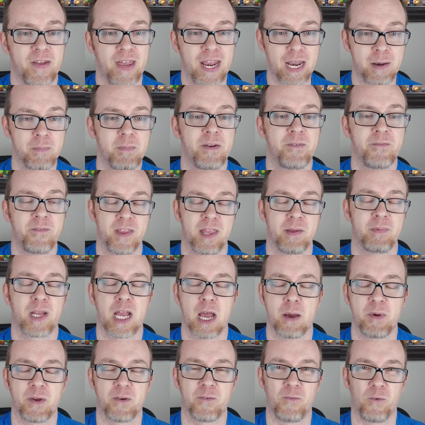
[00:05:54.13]
if it hadn't been for them
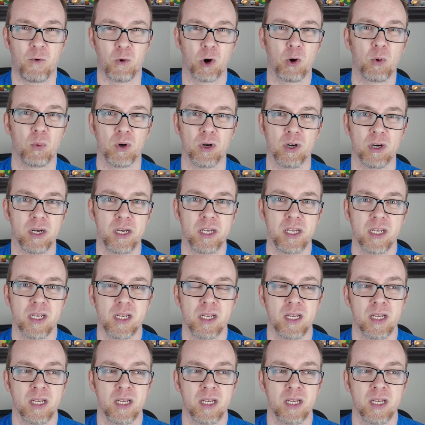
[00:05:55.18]
coming forward